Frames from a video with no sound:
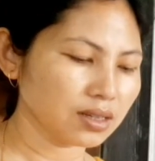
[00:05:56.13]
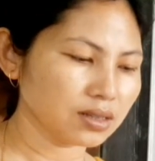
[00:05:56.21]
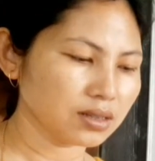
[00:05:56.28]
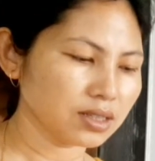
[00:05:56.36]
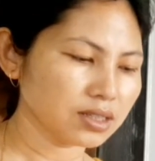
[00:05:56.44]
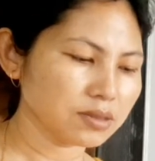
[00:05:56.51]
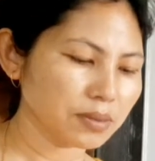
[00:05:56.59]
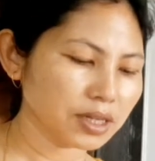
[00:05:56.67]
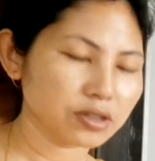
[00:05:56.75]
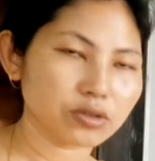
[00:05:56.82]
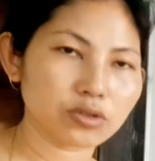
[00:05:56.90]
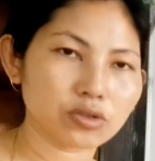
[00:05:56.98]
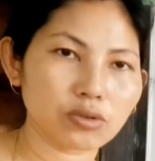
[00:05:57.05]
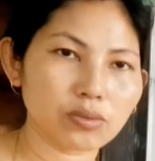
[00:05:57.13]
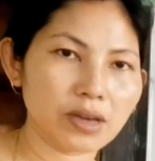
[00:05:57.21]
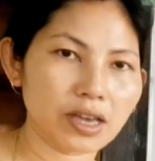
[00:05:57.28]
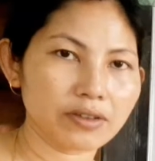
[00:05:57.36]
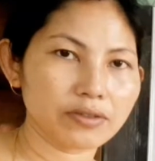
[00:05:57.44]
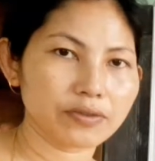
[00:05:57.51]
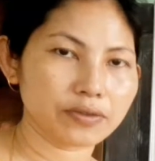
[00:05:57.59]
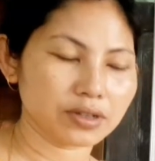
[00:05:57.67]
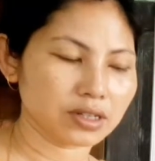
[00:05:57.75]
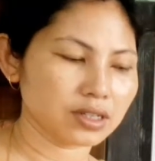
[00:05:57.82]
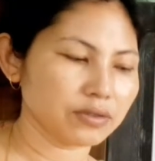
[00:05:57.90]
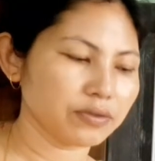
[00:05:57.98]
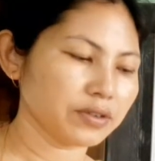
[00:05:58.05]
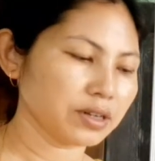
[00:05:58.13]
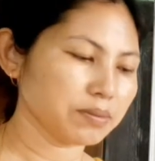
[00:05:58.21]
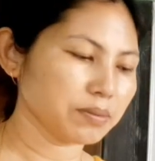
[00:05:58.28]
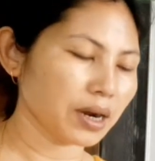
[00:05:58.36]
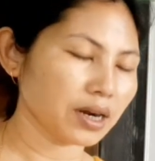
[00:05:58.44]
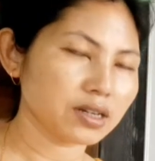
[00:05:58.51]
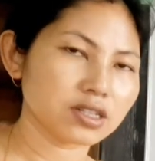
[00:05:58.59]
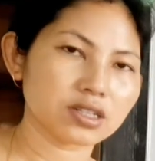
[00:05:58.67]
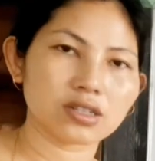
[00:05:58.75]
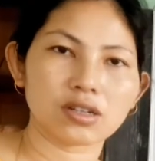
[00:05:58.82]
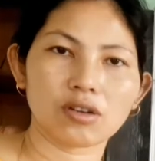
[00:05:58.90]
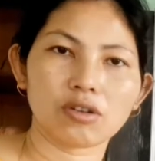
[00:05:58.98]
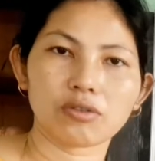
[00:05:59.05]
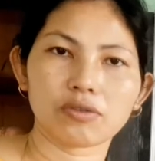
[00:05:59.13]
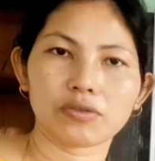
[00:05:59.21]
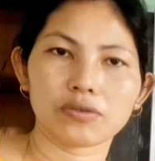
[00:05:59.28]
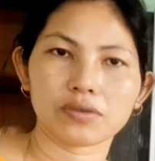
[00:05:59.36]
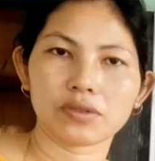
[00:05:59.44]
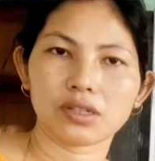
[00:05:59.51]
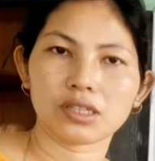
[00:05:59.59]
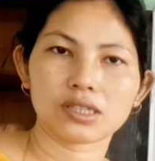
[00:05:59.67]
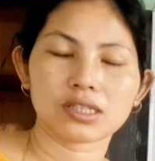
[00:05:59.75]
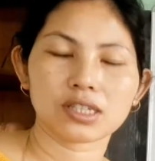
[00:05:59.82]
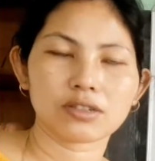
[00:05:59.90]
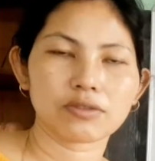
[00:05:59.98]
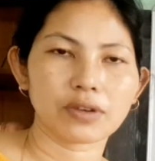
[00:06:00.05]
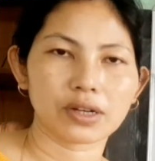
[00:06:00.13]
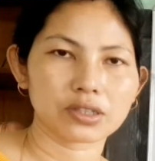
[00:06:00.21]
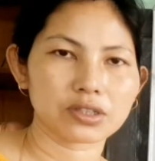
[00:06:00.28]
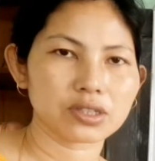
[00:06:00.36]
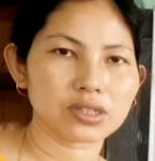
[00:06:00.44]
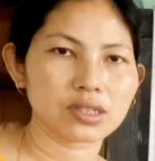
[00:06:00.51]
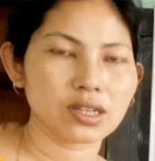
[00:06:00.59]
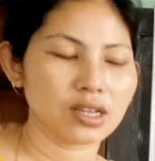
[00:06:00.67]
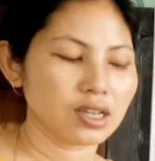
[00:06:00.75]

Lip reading: This microscope have different parts of distinct function.